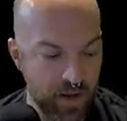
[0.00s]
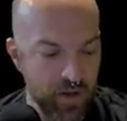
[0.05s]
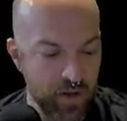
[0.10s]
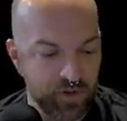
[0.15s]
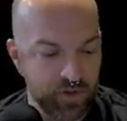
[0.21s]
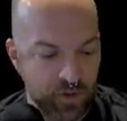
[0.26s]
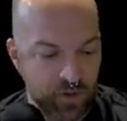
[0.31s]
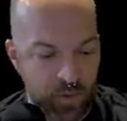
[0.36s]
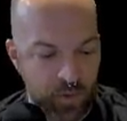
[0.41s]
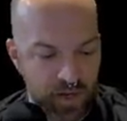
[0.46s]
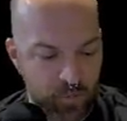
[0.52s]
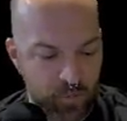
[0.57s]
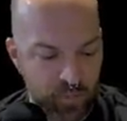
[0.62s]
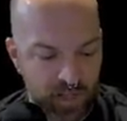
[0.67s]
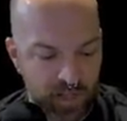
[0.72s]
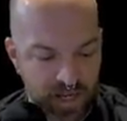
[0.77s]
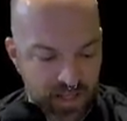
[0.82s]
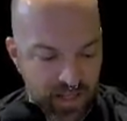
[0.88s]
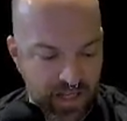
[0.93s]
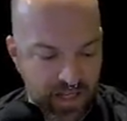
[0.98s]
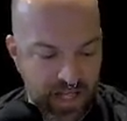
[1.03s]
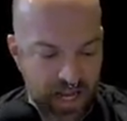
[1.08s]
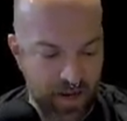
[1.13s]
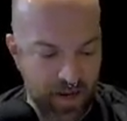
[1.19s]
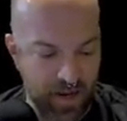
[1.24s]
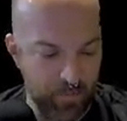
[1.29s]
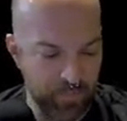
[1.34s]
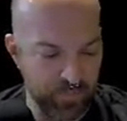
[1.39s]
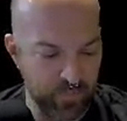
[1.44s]
So the way you play the
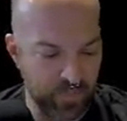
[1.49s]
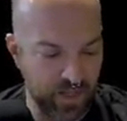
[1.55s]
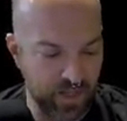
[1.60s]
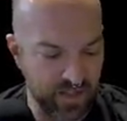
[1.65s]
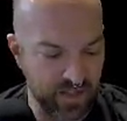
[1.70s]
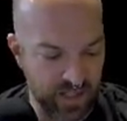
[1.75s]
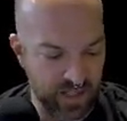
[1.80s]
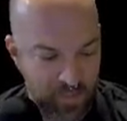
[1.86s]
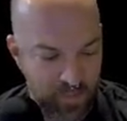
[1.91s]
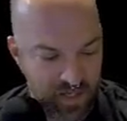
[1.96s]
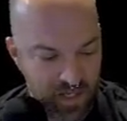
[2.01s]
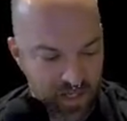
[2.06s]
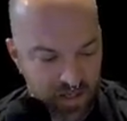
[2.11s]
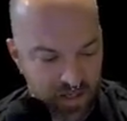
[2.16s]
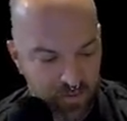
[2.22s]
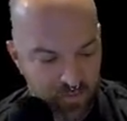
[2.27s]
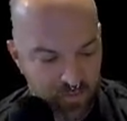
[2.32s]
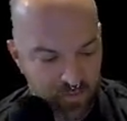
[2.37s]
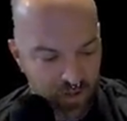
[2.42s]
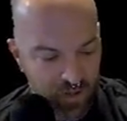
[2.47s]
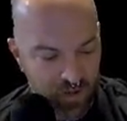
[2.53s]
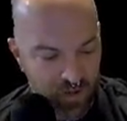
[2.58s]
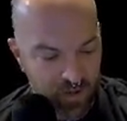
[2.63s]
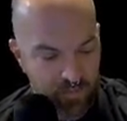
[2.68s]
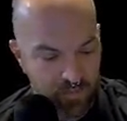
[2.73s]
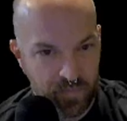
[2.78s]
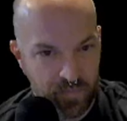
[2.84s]
game is at the beginning of your turn,